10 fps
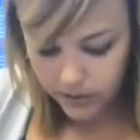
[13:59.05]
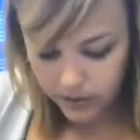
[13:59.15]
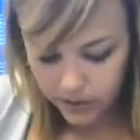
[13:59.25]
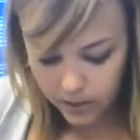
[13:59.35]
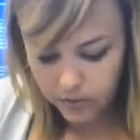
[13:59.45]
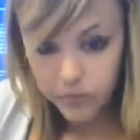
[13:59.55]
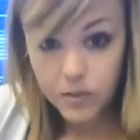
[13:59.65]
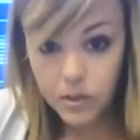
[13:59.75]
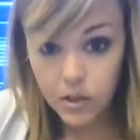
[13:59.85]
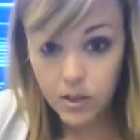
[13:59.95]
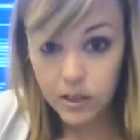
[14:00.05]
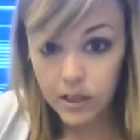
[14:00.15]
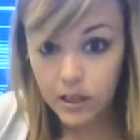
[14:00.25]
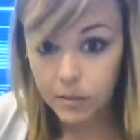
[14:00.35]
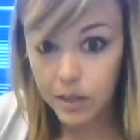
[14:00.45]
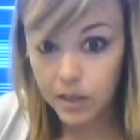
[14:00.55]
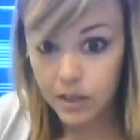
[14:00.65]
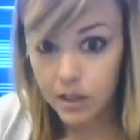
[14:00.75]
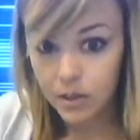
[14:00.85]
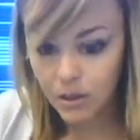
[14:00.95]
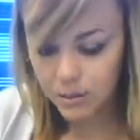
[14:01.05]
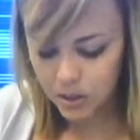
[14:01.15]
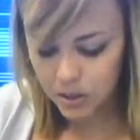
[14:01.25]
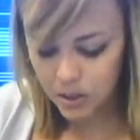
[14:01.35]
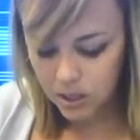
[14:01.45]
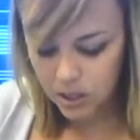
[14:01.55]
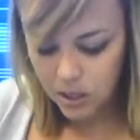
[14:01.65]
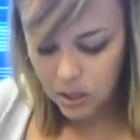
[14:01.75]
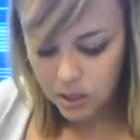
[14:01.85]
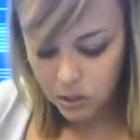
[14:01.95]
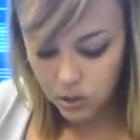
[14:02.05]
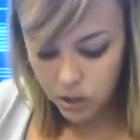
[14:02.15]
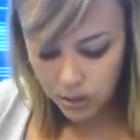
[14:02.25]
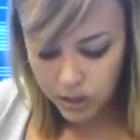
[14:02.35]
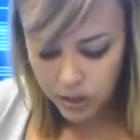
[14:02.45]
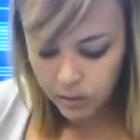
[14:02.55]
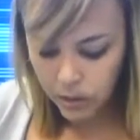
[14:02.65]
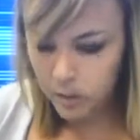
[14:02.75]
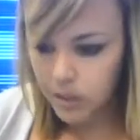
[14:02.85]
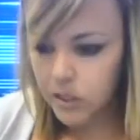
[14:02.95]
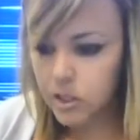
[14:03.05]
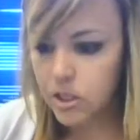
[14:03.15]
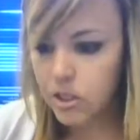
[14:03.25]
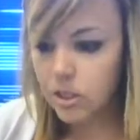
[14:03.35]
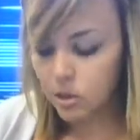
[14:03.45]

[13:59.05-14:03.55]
there they are. Thought I didn't have my nail clippers. So Jaberry recommends that